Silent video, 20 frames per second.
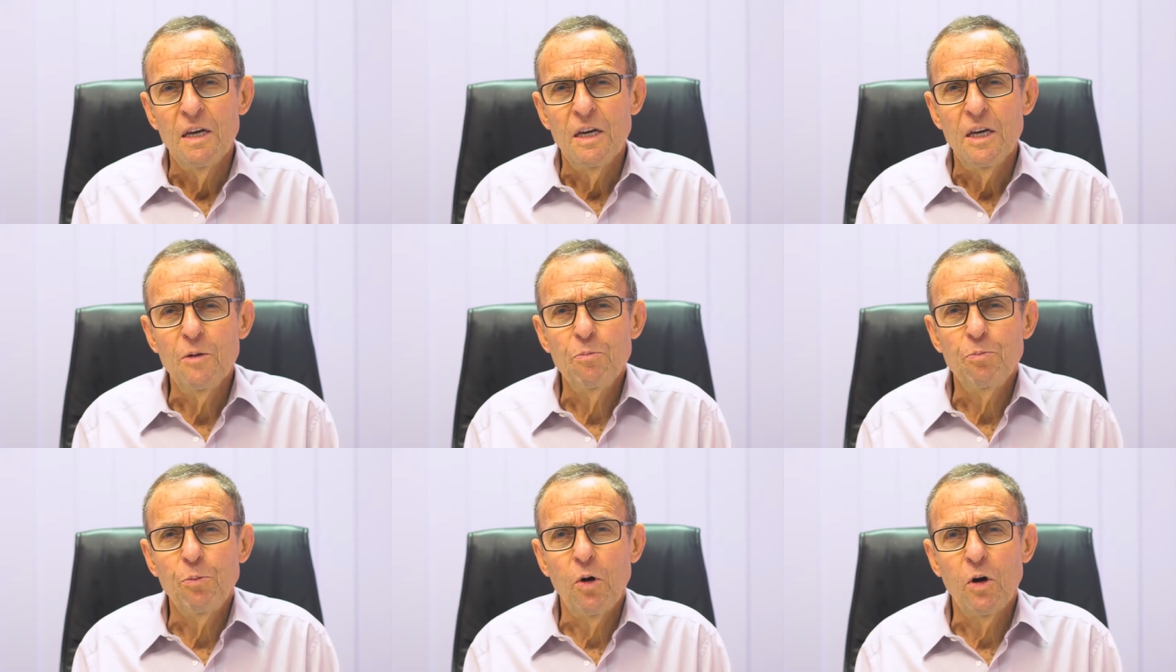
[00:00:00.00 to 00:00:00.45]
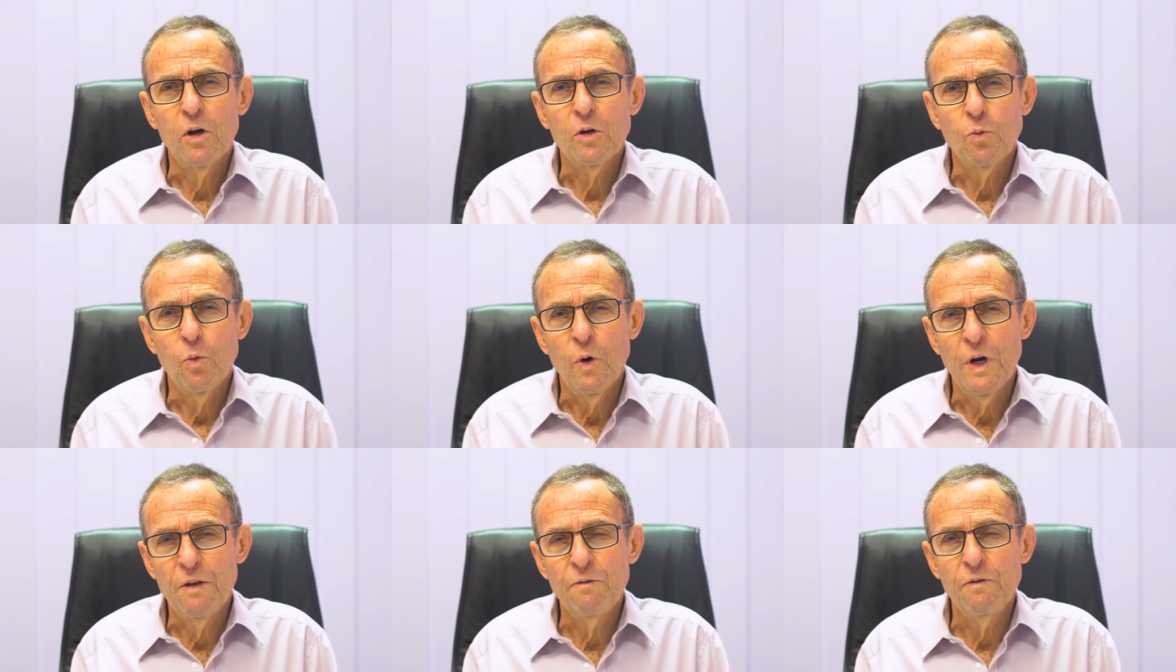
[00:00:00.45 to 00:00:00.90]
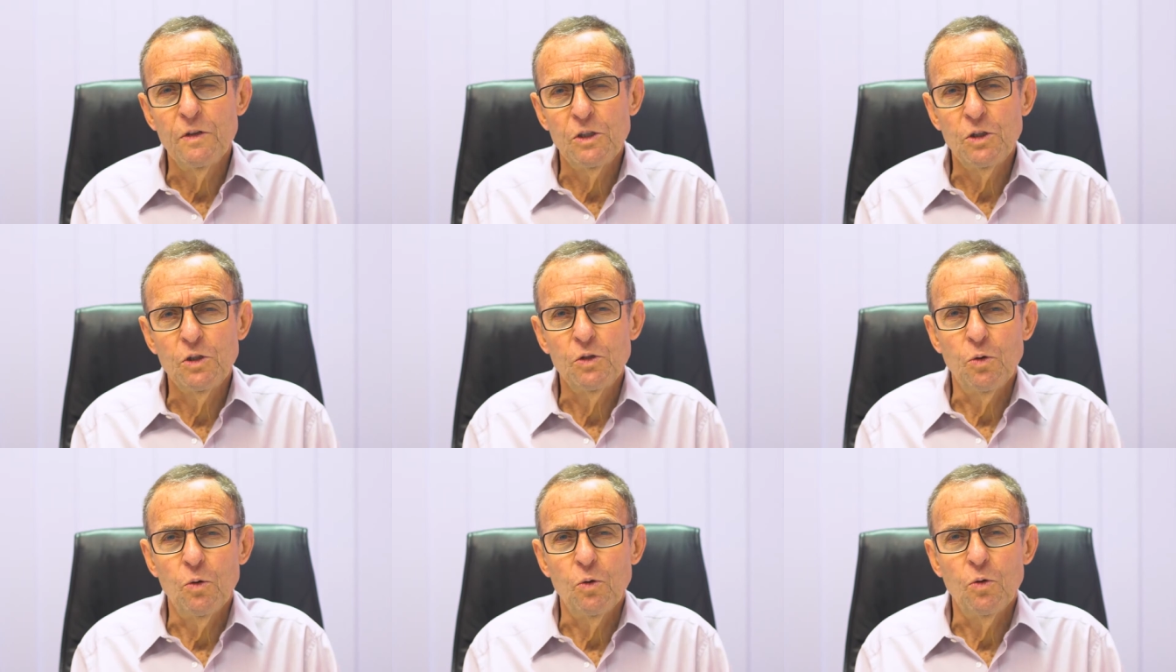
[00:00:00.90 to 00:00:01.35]
In part one of
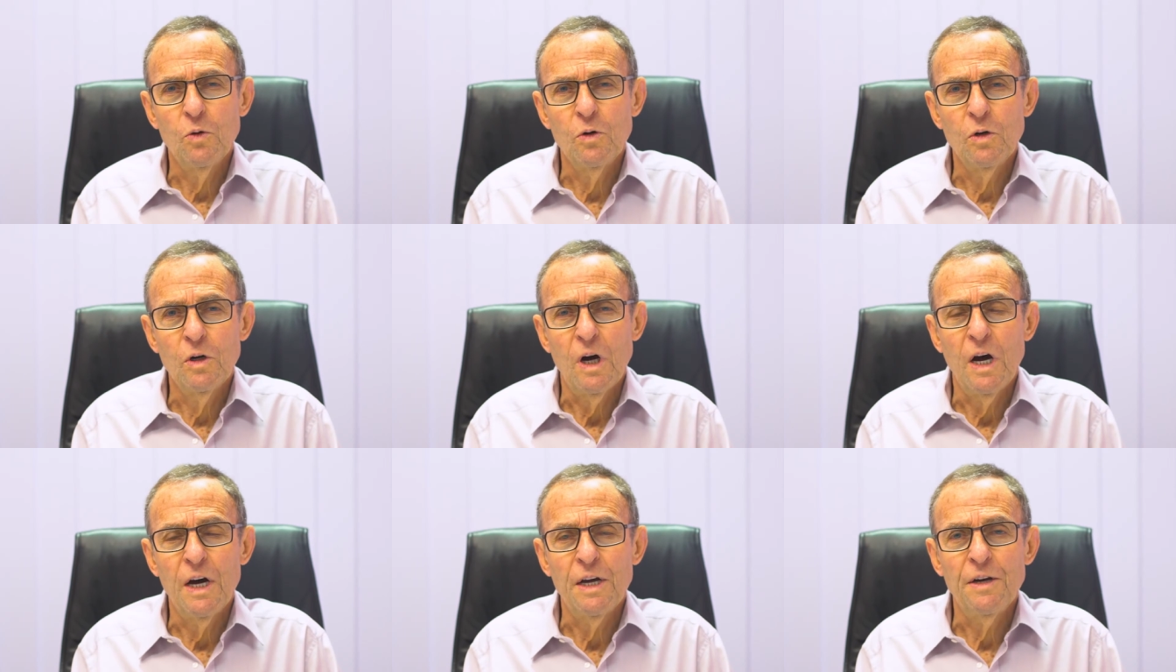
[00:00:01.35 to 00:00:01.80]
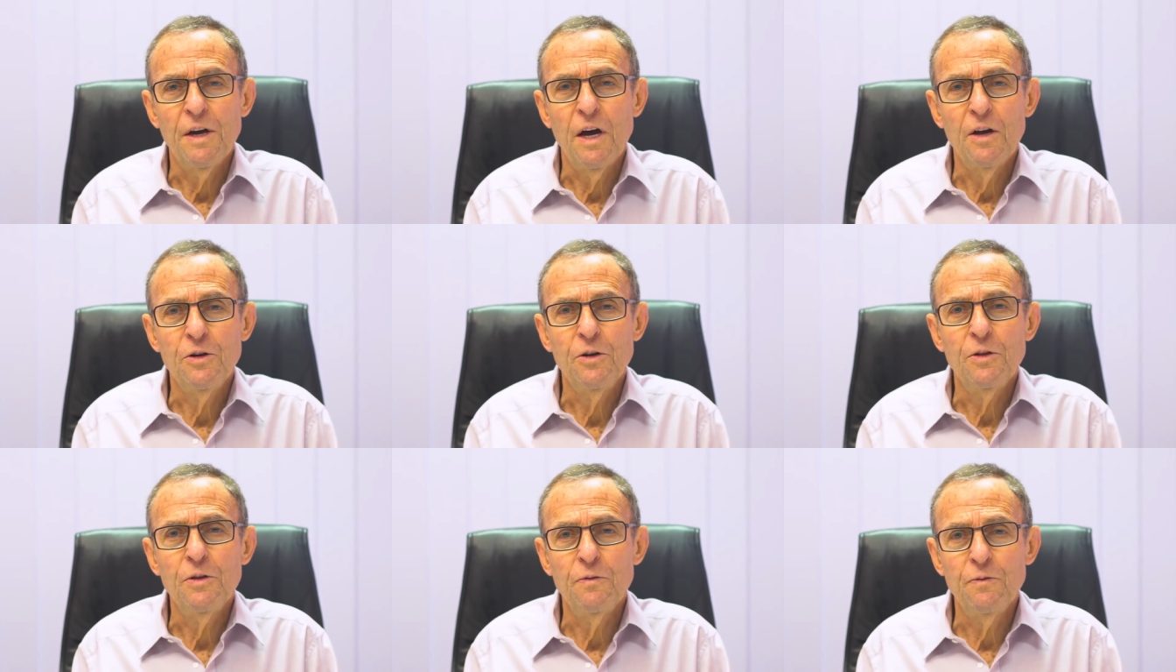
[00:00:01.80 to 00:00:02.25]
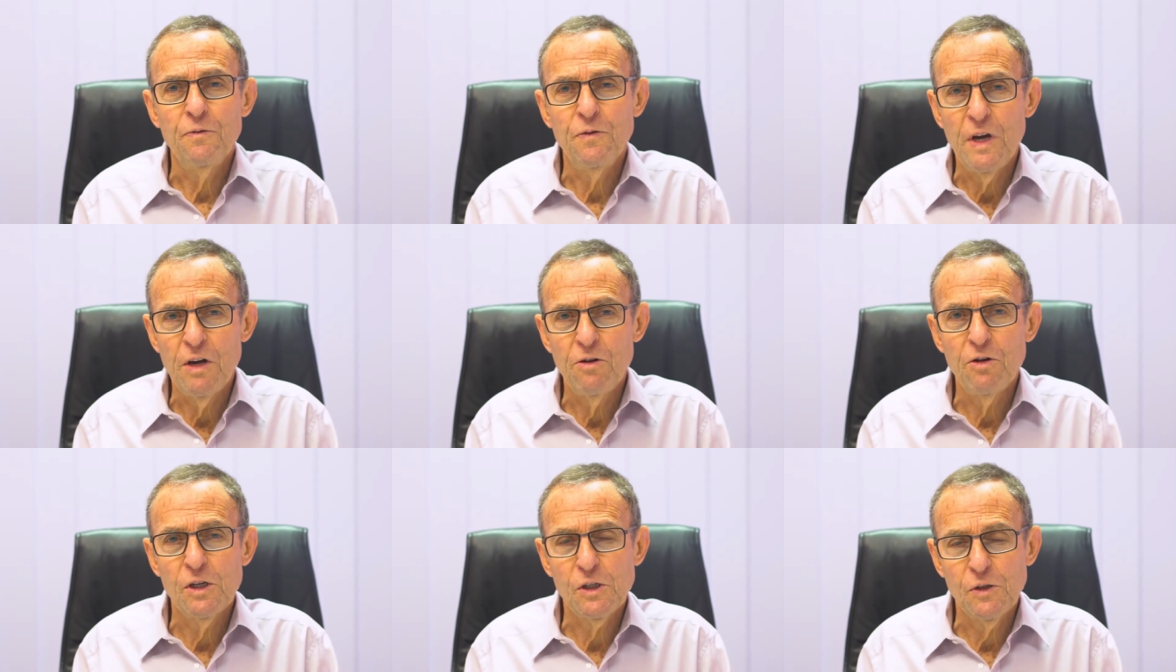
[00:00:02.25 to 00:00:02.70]
this talk, I noted the
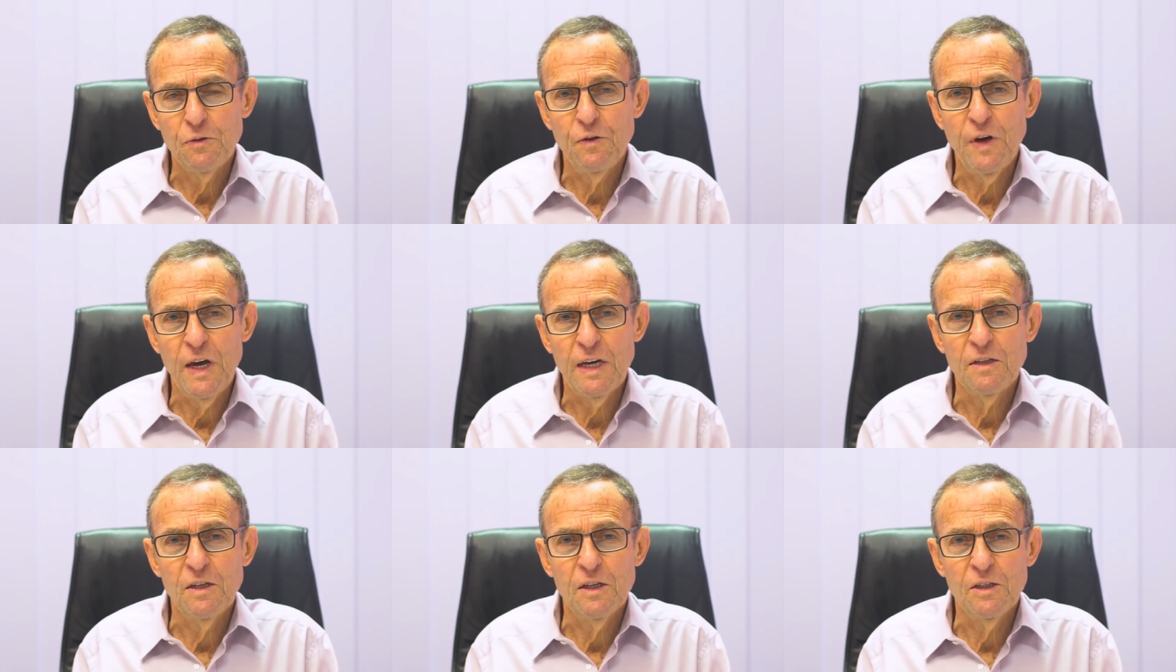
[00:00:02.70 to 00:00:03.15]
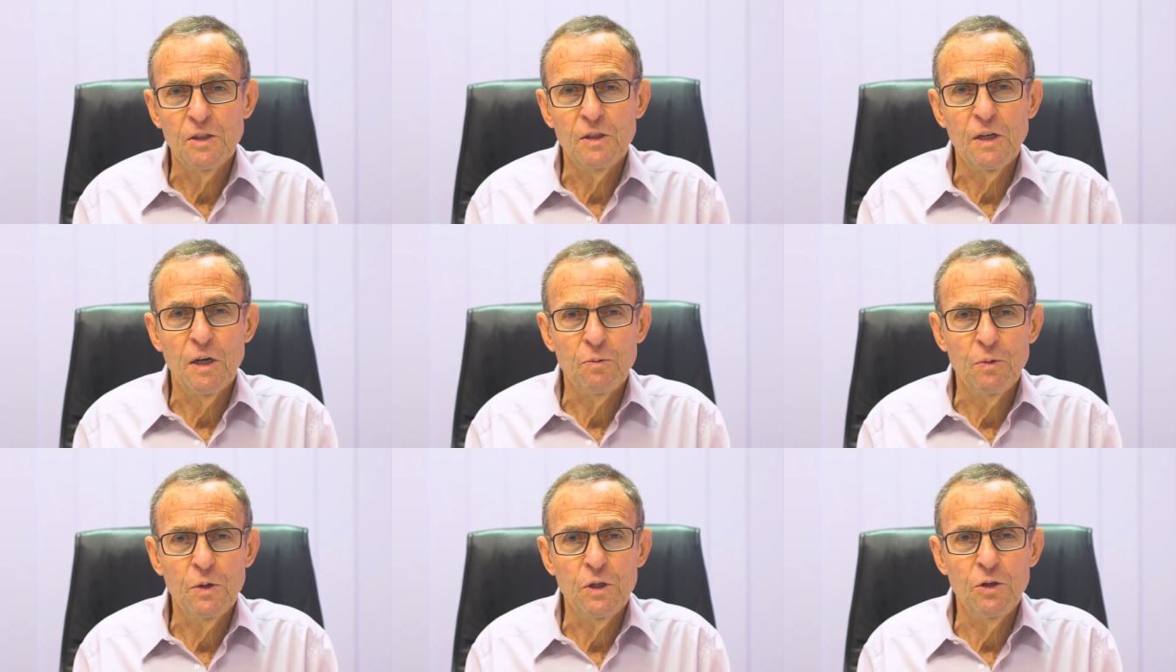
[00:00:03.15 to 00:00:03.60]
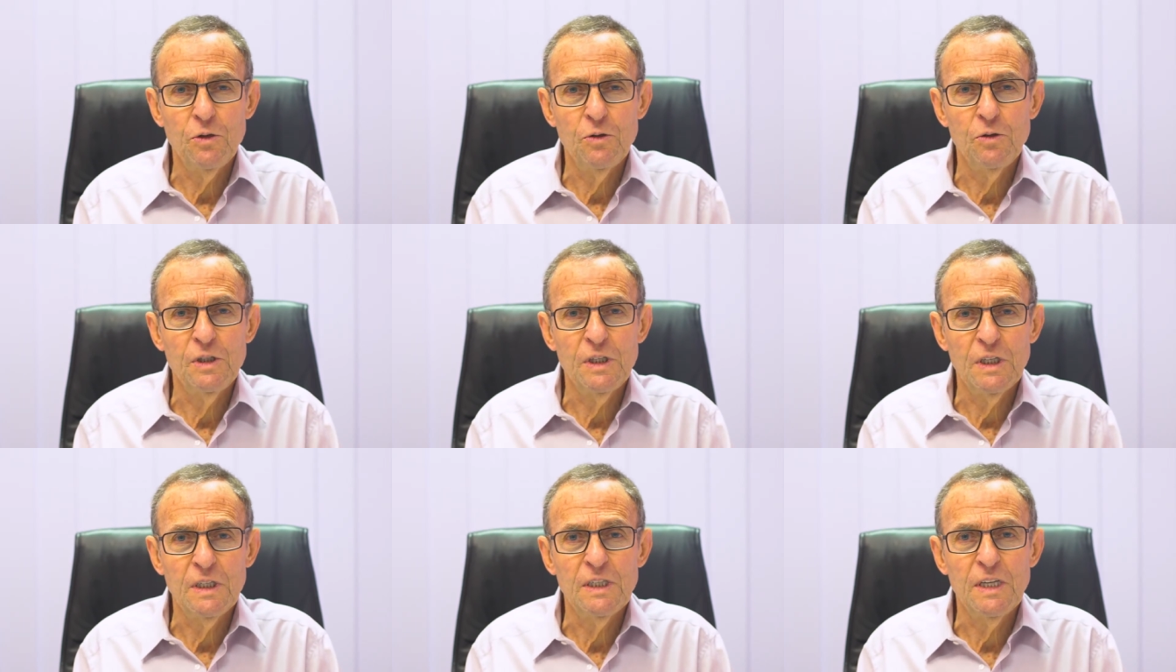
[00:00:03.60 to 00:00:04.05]
various factors that we
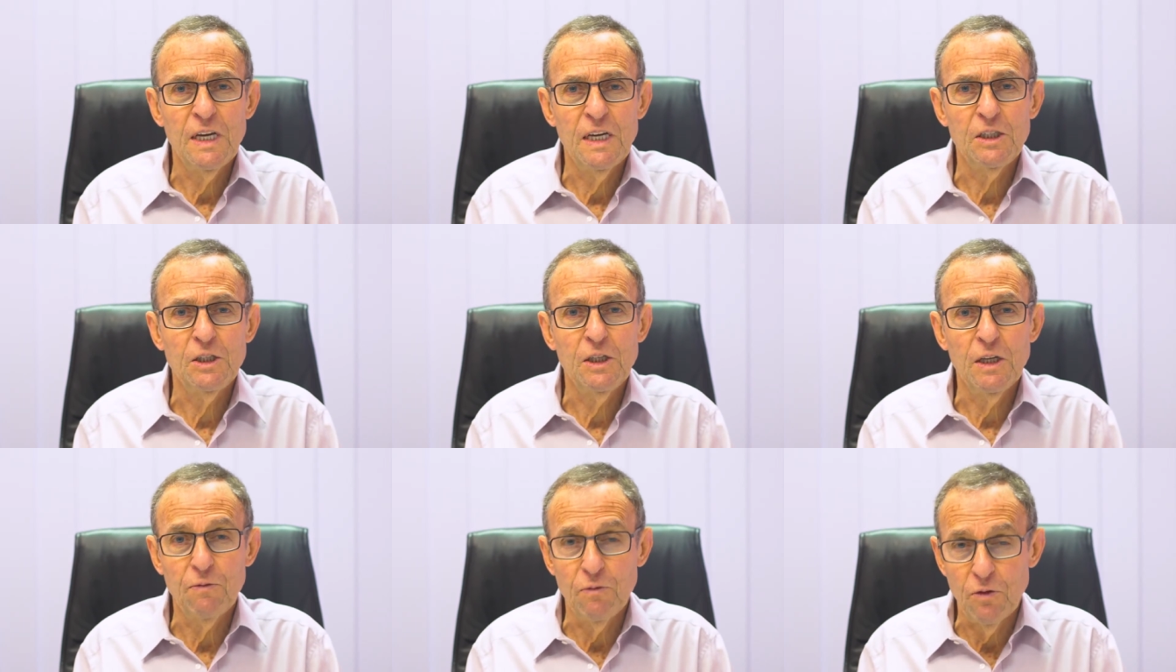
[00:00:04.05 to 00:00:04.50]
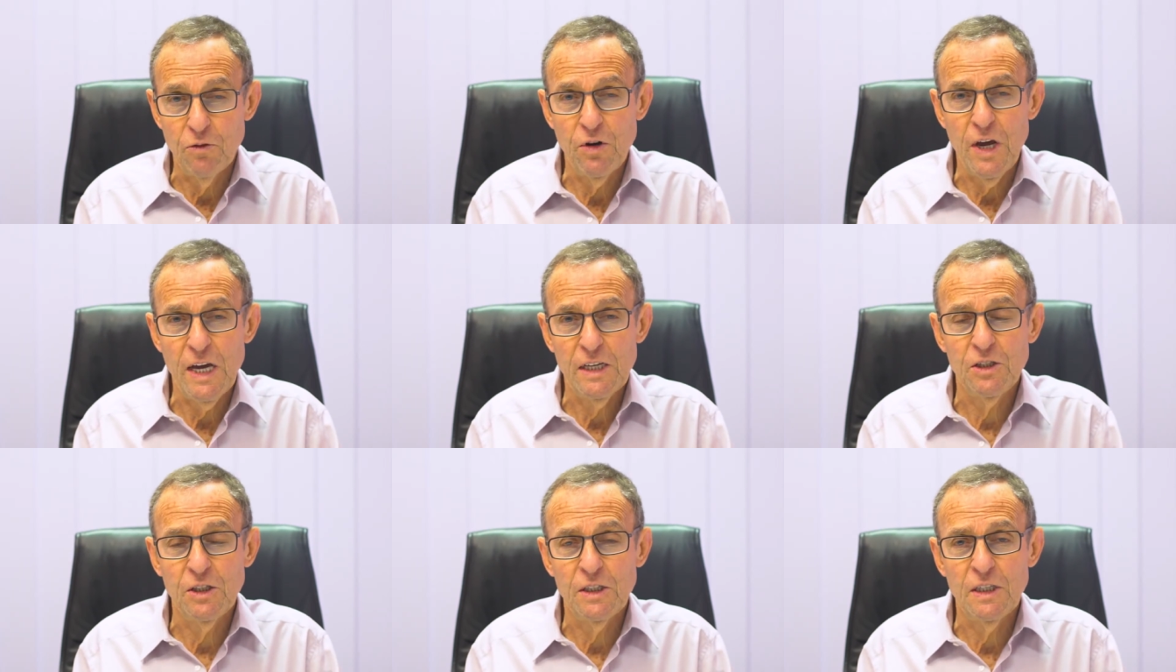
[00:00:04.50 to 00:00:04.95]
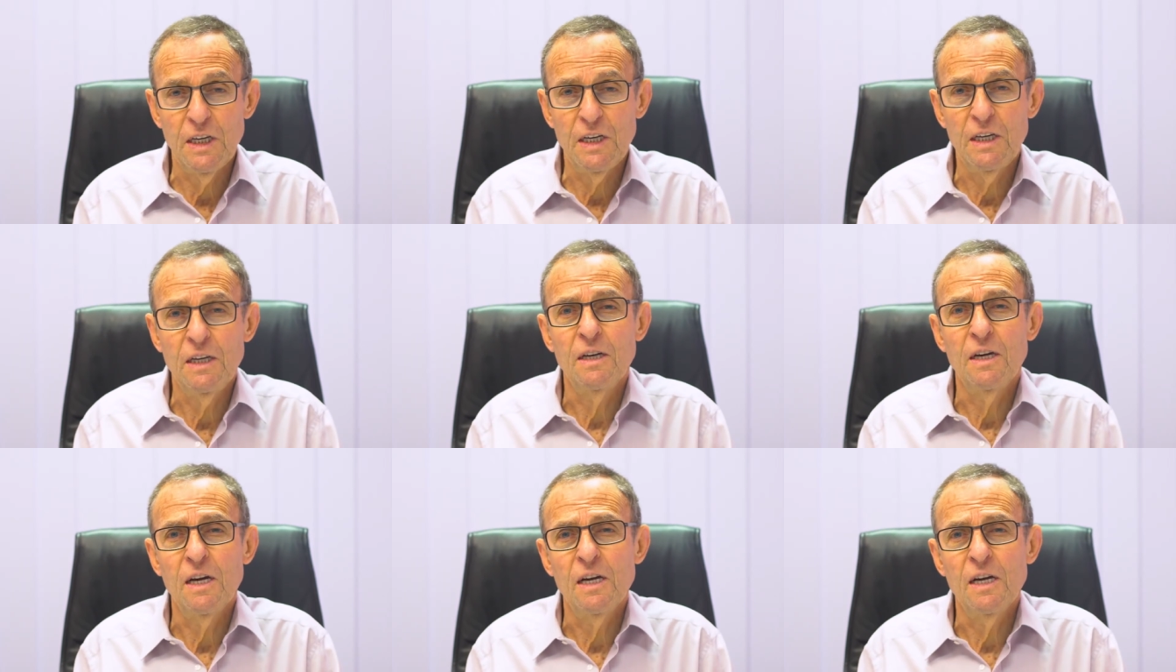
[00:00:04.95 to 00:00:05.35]
use in testing veracity